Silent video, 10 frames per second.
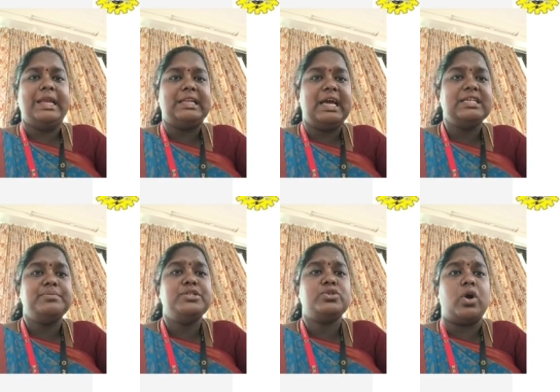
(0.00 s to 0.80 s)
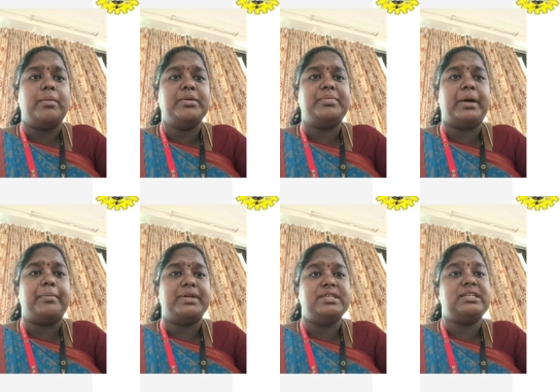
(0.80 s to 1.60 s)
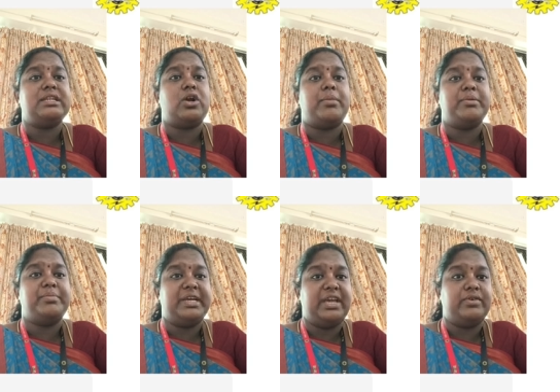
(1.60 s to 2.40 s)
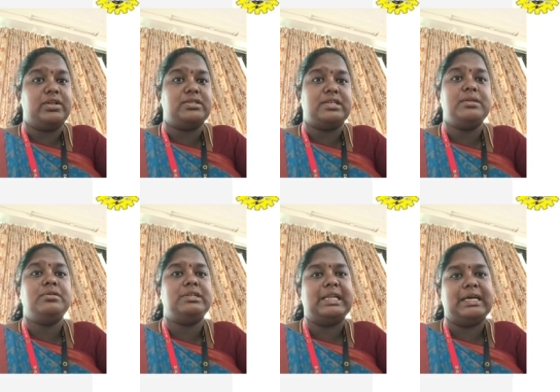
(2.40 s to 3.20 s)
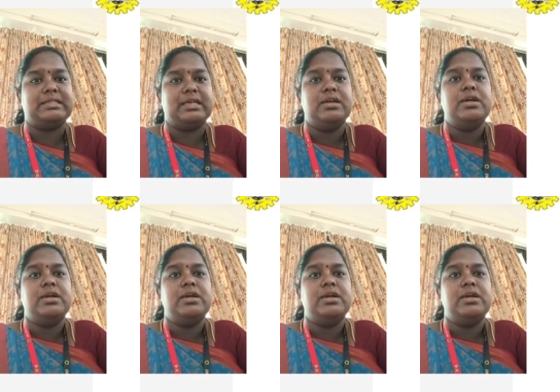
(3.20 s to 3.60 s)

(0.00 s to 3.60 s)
Class means common properties and common behavior is an class.